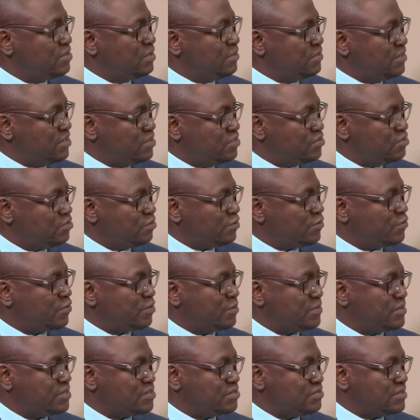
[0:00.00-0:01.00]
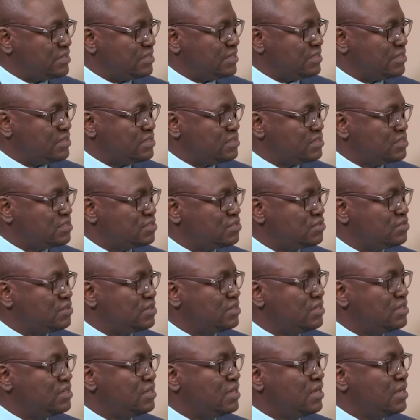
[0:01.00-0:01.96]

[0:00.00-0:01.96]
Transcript: the Ministry of Commerce, Trade and Industry,